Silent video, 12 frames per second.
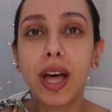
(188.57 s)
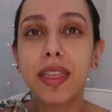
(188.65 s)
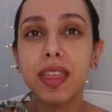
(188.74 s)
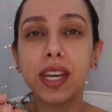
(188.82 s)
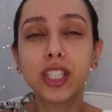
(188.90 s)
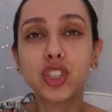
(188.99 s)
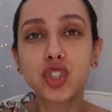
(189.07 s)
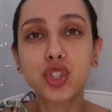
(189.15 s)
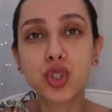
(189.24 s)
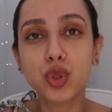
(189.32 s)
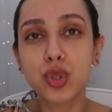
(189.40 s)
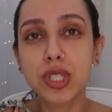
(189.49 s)
and then I
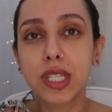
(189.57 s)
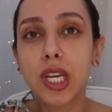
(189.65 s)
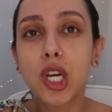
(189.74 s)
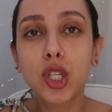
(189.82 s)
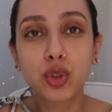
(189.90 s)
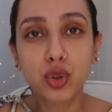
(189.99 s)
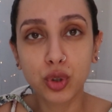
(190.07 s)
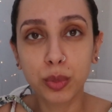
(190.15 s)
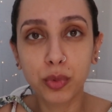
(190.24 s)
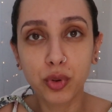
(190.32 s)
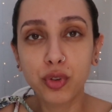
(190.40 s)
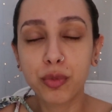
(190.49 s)
just use it to
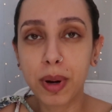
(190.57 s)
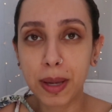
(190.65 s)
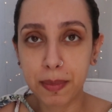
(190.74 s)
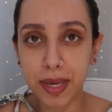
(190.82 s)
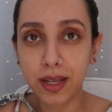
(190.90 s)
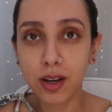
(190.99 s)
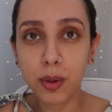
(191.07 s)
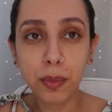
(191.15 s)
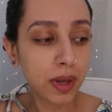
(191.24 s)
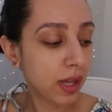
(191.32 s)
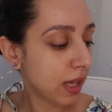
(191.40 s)
remove my makeup.